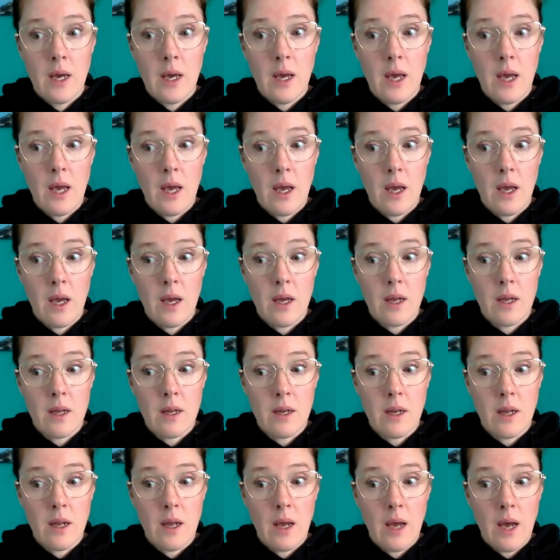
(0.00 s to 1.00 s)

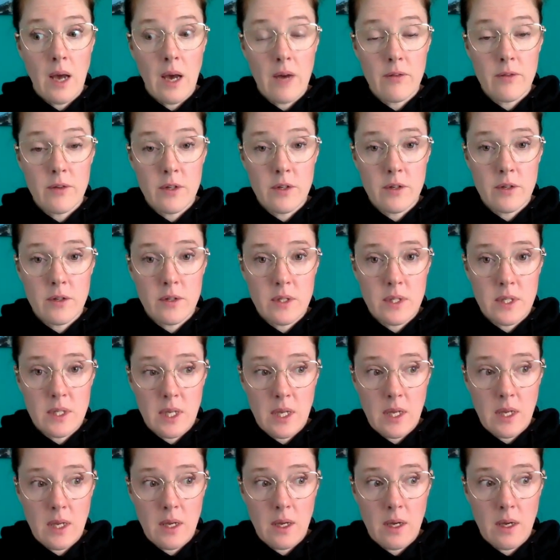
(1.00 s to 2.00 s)
And after
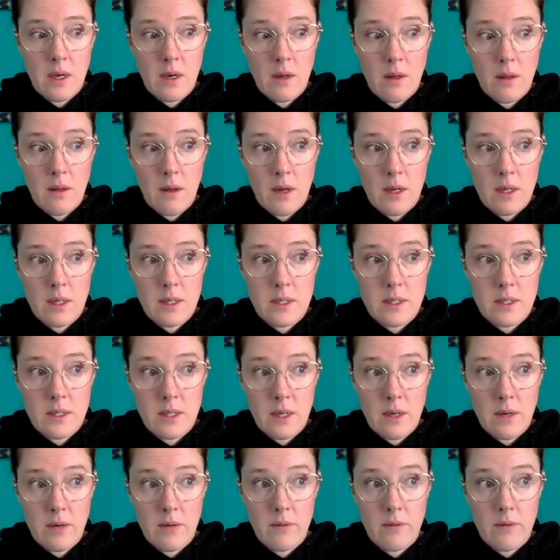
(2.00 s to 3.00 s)
seeing a lot of
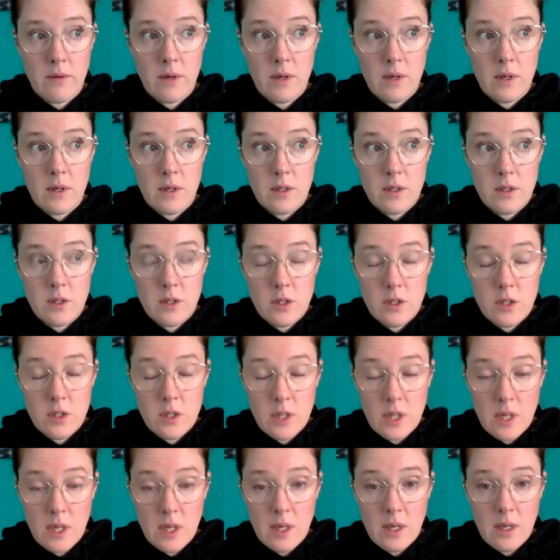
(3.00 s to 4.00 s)
stuff,
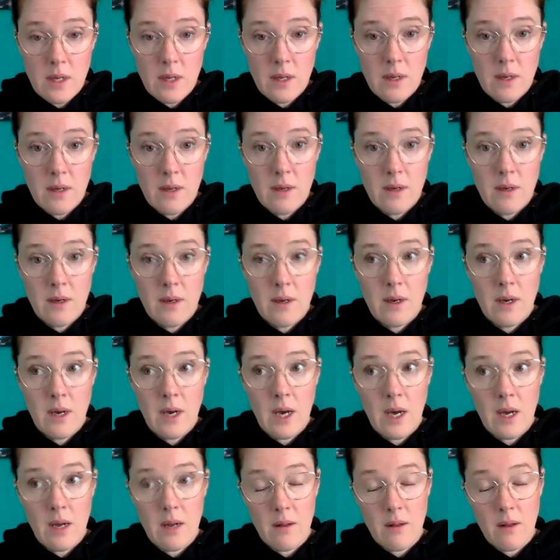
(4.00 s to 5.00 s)
she
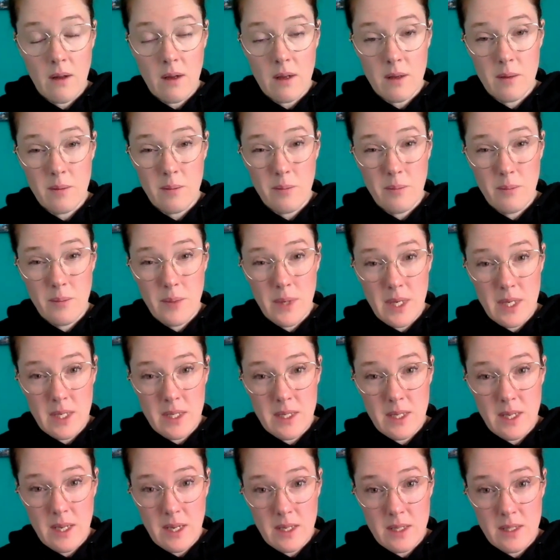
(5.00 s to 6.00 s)
had a lot of
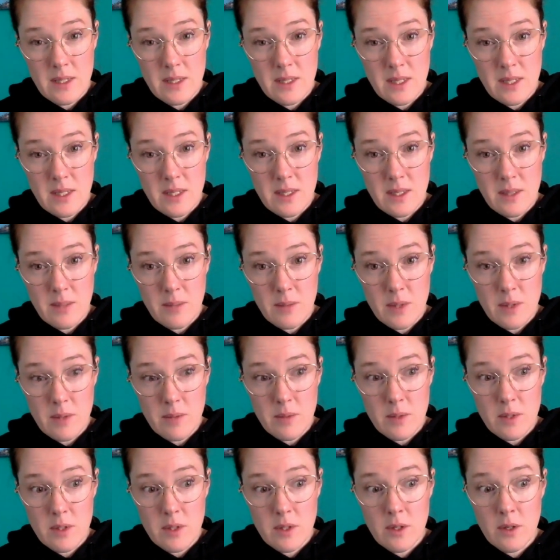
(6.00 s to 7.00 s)
PTSD
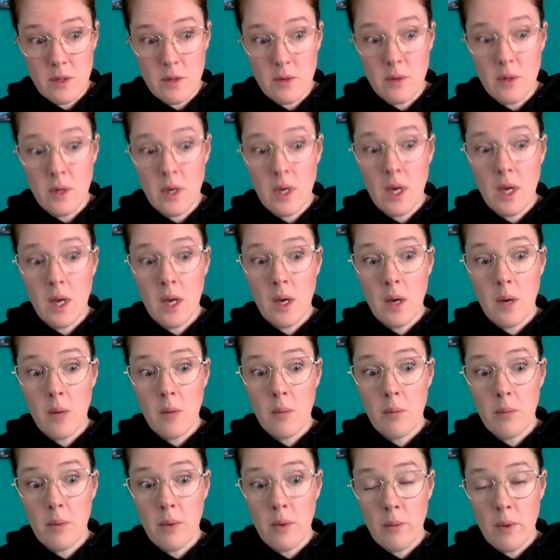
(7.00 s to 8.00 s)
symptoms too.
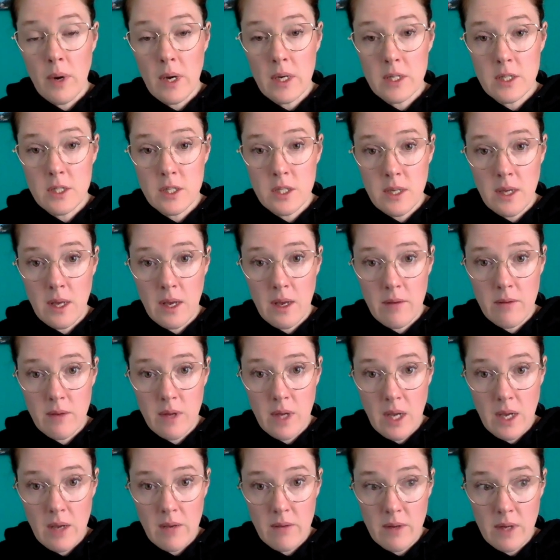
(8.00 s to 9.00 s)
But while she gave and
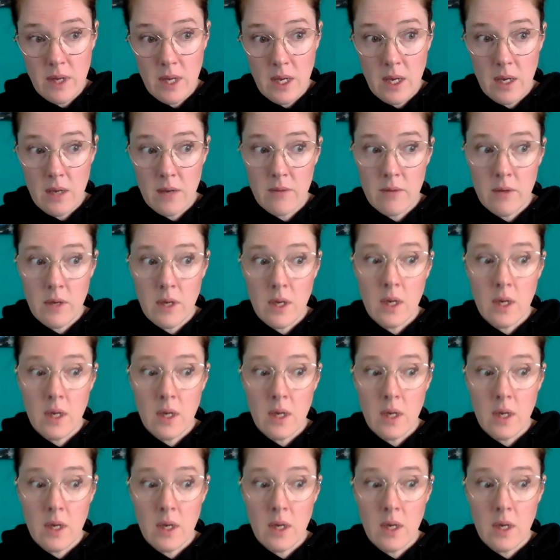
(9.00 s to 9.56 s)
gave and gave,